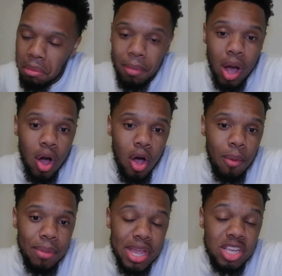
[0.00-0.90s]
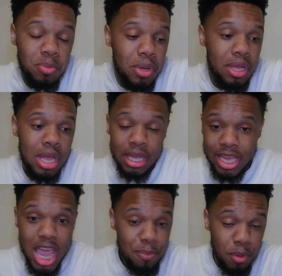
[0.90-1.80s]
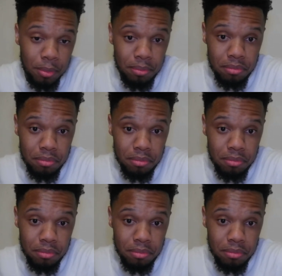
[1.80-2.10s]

by all means, but keep him.